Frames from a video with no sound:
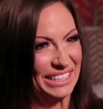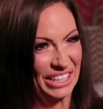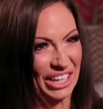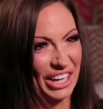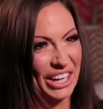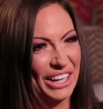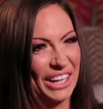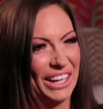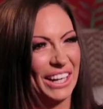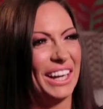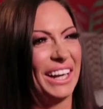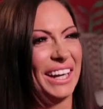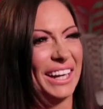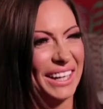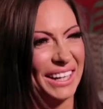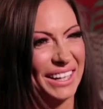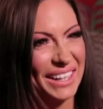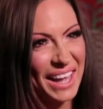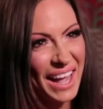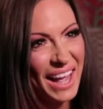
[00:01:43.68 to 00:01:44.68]
so
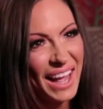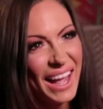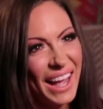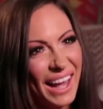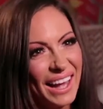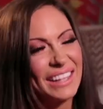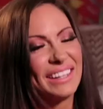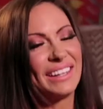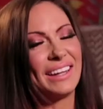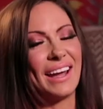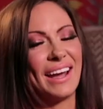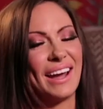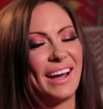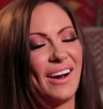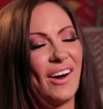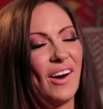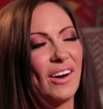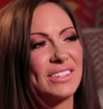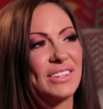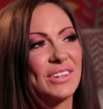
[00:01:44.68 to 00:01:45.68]

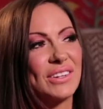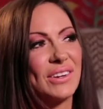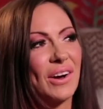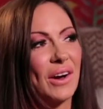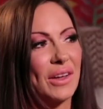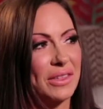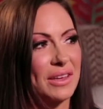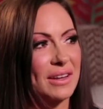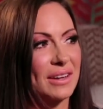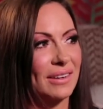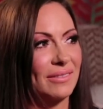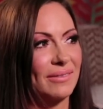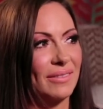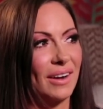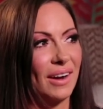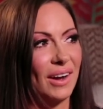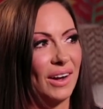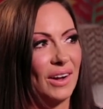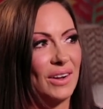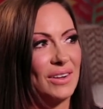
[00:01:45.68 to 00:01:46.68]
yeah, I do. I think
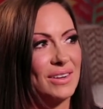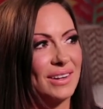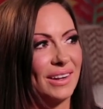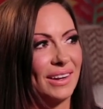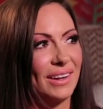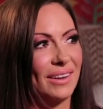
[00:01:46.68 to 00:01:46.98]
uh,